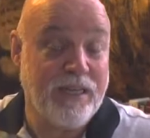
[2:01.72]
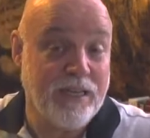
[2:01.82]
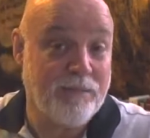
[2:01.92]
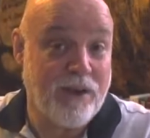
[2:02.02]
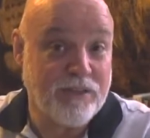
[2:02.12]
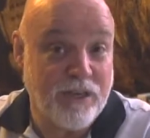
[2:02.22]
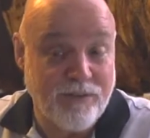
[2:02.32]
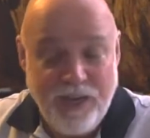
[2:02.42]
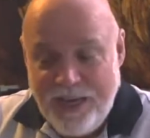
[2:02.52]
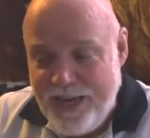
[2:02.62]
deal about
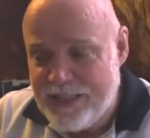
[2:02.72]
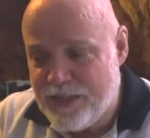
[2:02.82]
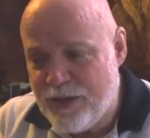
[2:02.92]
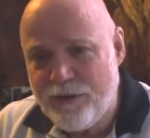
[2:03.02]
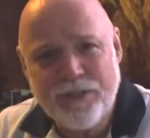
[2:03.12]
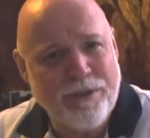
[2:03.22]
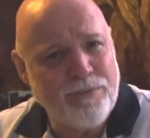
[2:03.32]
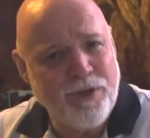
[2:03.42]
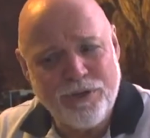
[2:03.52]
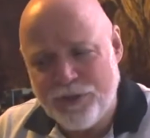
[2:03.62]
ourselves? He said, you know,
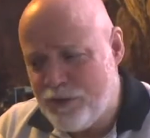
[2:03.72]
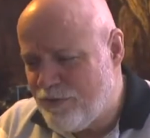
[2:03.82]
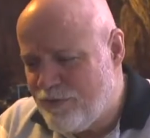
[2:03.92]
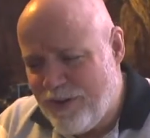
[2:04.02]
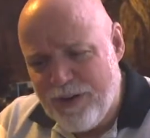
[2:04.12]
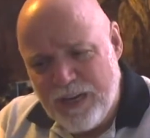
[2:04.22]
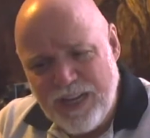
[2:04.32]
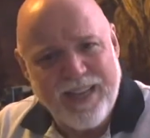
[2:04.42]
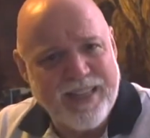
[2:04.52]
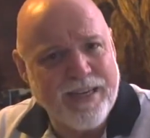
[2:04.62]
some churches do very
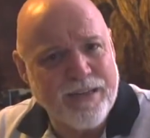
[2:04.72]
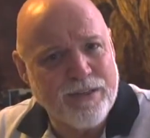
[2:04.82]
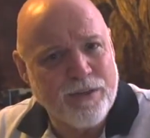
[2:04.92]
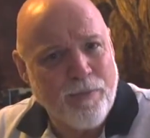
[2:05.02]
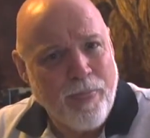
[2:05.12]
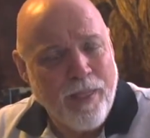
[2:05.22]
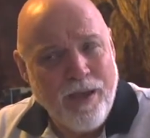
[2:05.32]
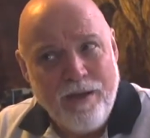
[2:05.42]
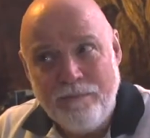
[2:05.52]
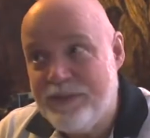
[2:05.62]
little things,
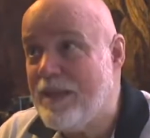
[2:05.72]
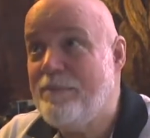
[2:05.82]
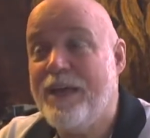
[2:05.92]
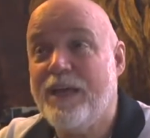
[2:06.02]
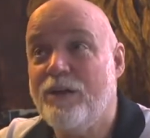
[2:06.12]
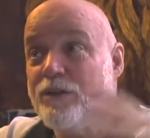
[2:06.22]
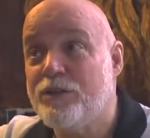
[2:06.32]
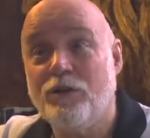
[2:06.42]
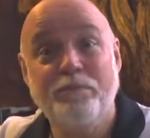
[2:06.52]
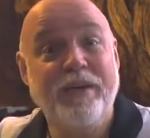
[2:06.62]
but they make it look
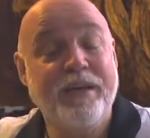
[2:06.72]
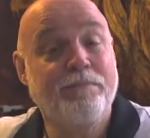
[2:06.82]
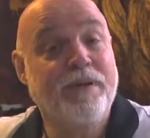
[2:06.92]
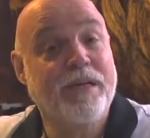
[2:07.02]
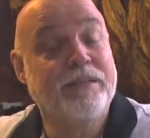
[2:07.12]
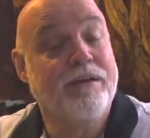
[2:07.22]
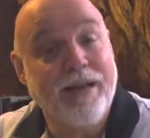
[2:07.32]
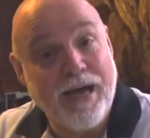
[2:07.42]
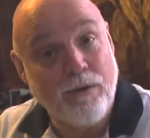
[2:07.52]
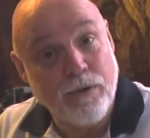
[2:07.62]
so big because they're
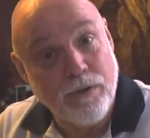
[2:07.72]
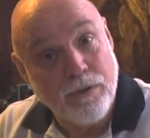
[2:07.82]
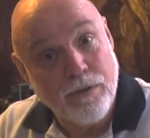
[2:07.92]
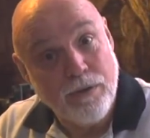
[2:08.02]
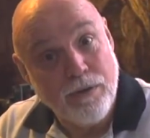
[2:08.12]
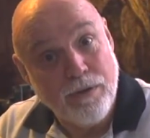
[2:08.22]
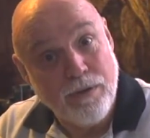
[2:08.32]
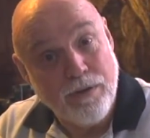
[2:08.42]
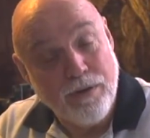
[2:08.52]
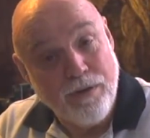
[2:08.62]
loud.
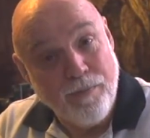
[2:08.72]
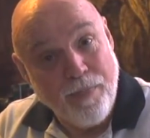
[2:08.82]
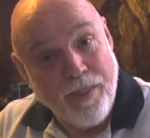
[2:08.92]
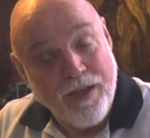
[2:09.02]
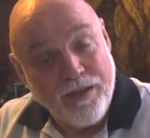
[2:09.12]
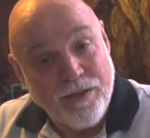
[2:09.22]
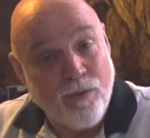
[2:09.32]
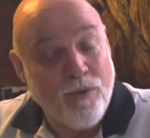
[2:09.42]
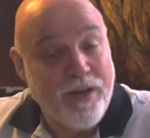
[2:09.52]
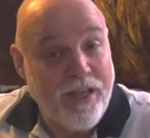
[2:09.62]
So
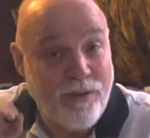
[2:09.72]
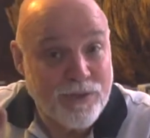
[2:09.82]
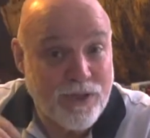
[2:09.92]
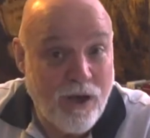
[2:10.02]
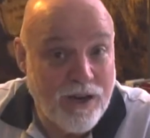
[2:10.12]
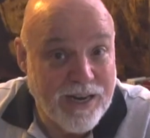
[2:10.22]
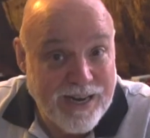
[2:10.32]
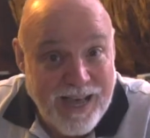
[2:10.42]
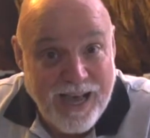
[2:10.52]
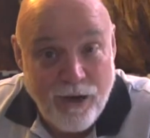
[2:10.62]
what he was calling
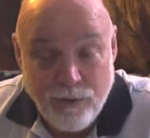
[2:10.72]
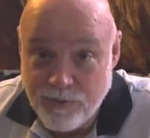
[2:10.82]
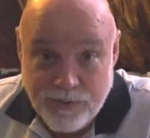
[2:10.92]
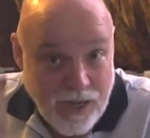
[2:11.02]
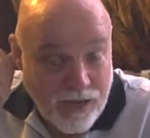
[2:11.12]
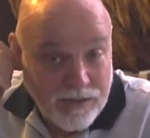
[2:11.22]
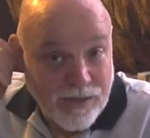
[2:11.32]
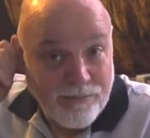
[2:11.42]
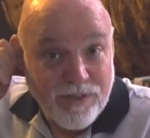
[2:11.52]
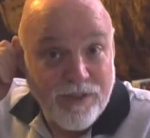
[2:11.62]
loud was not
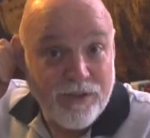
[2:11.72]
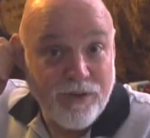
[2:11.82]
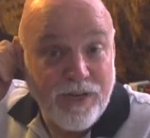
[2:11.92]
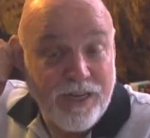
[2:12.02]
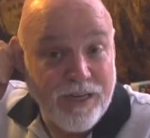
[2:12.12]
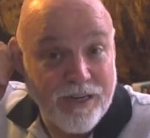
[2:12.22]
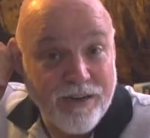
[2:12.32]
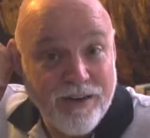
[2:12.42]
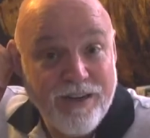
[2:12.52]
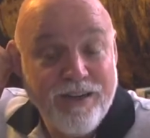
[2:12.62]
something that you
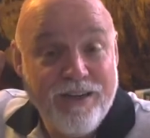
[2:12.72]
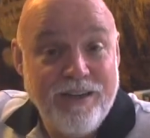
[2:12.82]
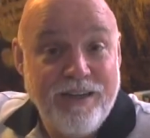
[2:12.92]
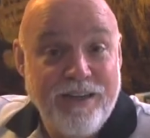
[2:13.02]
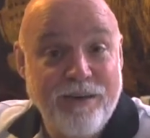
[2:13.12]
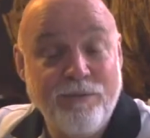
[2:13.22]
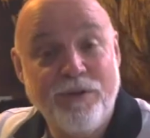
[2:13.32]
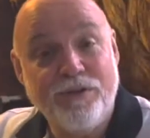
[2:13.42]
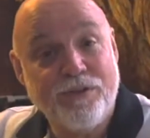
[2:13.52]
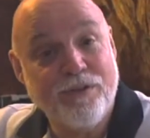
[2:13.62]
hear, it
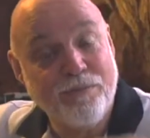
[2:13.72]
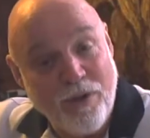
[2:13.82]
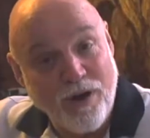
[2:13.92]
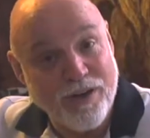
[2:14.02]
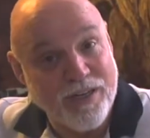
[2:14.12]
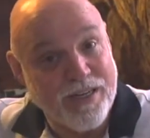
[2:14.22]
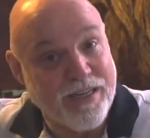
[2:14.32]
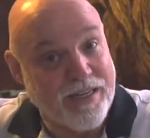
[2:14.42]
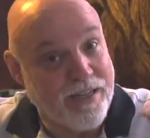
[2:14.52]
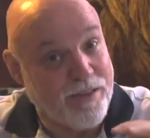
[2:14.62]
was the
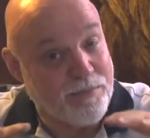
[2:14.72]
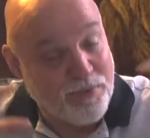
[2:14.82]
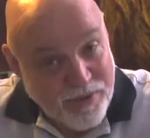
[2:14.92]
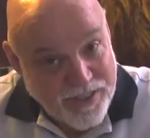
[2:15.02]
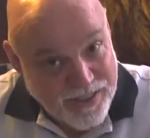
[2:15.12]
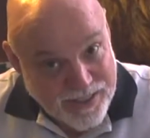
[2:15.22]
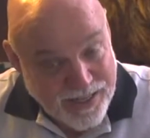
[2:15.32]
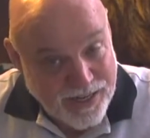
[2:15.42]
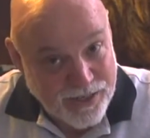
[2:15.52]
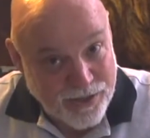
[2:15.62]
marketing and the
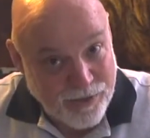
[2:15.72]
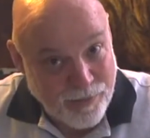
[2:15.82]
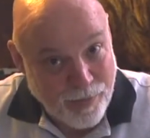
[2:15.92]
presentation.